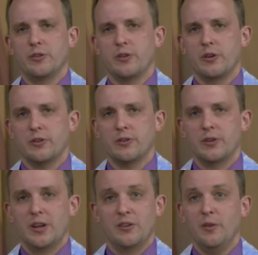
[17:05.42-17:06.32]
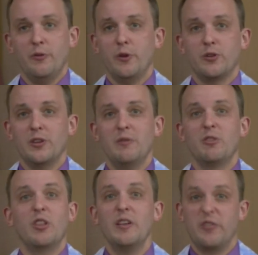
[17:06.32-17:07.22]
Christian Church. Some folks don't
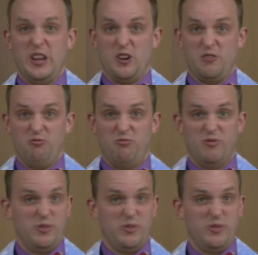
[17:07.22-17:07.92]
even live here,